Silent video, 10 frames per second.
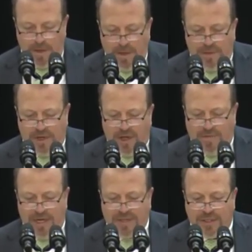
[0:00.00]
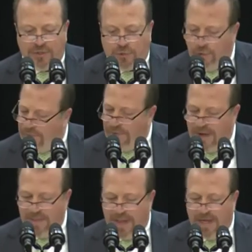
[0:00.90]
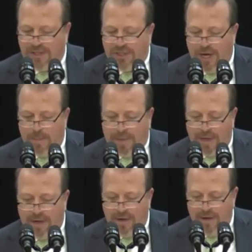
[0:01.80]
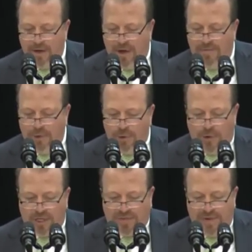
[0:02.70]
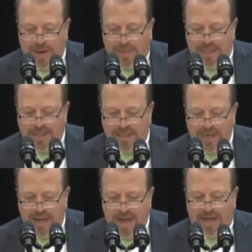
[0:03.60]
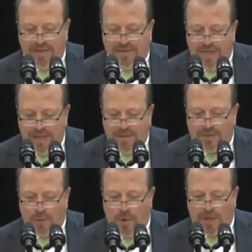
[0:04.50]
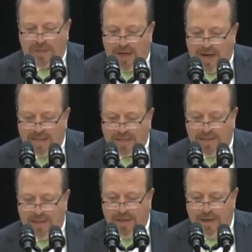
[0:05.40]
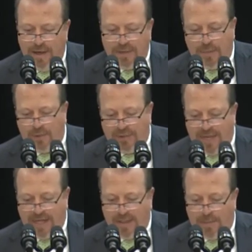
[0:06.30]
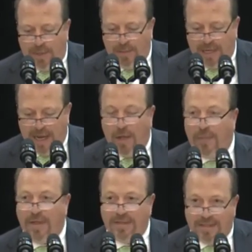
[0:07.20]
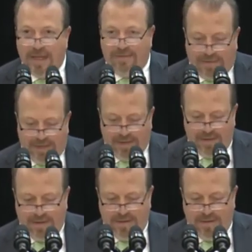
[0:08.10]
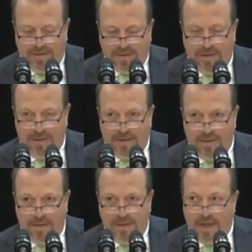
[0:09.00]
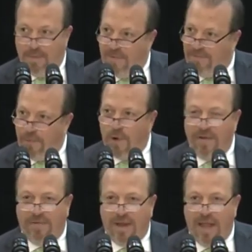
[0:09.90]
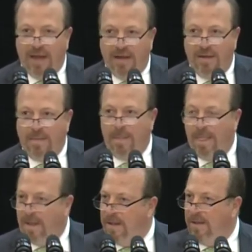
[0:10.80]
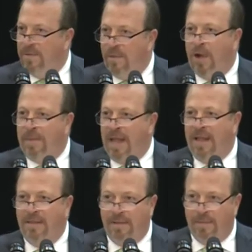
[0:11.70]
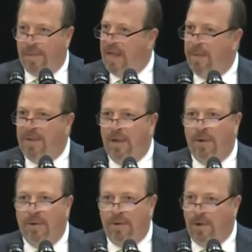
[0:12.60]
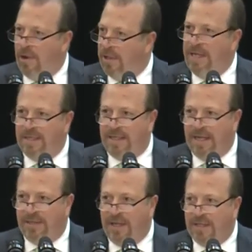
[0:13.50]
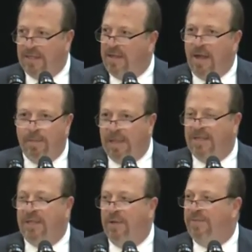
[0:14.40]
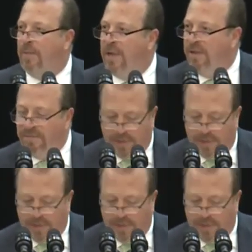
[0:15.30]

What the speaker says: The governor is a true friend and a champion of New York's families and continues to work tirelessly to protect the public health and safety. And before I forget, Rob Kent, Peggy Bonneau, Arlene Sanchez, God bless you for what you've